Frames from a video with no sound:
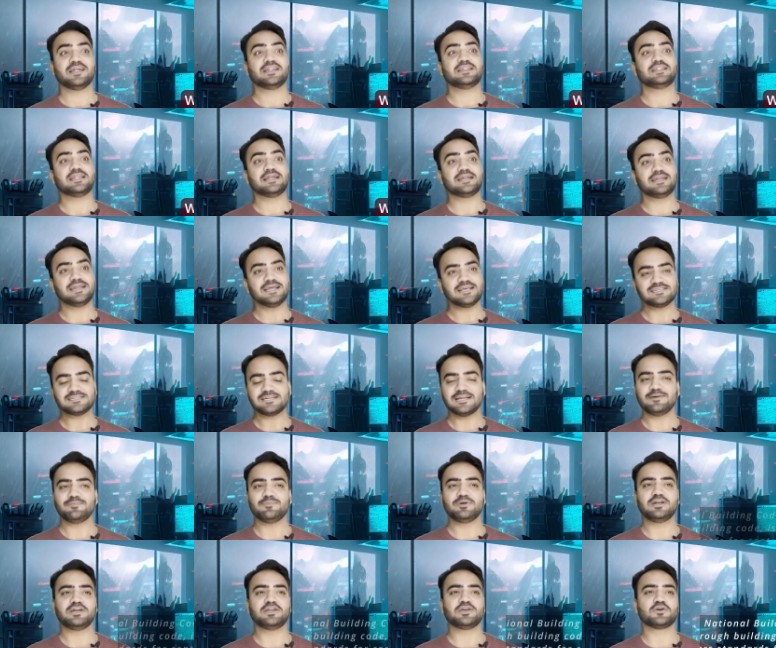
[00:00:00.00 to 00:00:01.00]
The National
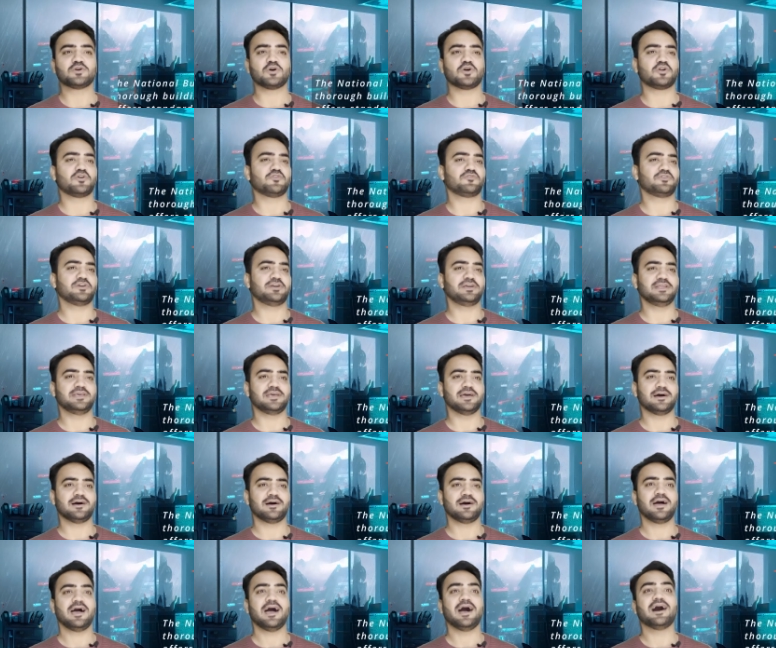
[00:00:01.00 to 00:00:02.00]
Building Code of
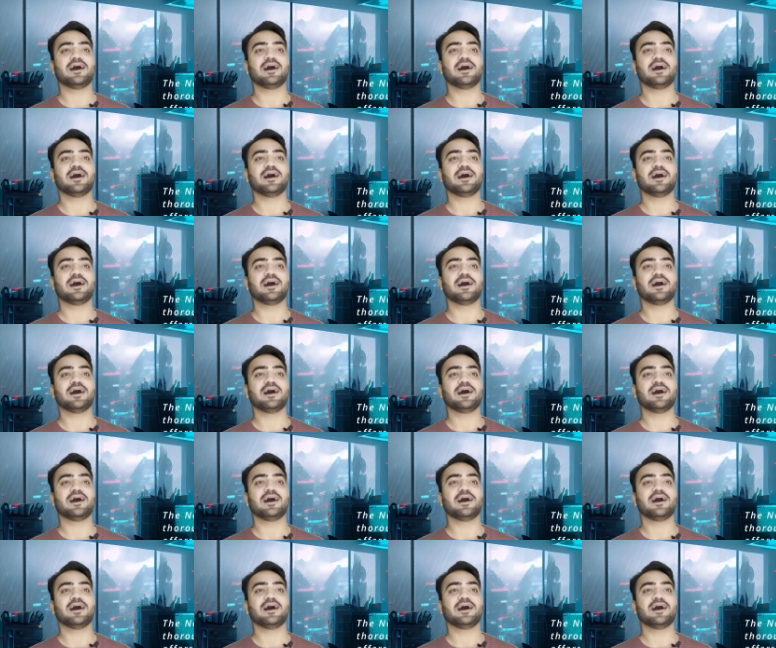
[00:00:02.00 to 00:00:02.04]
India,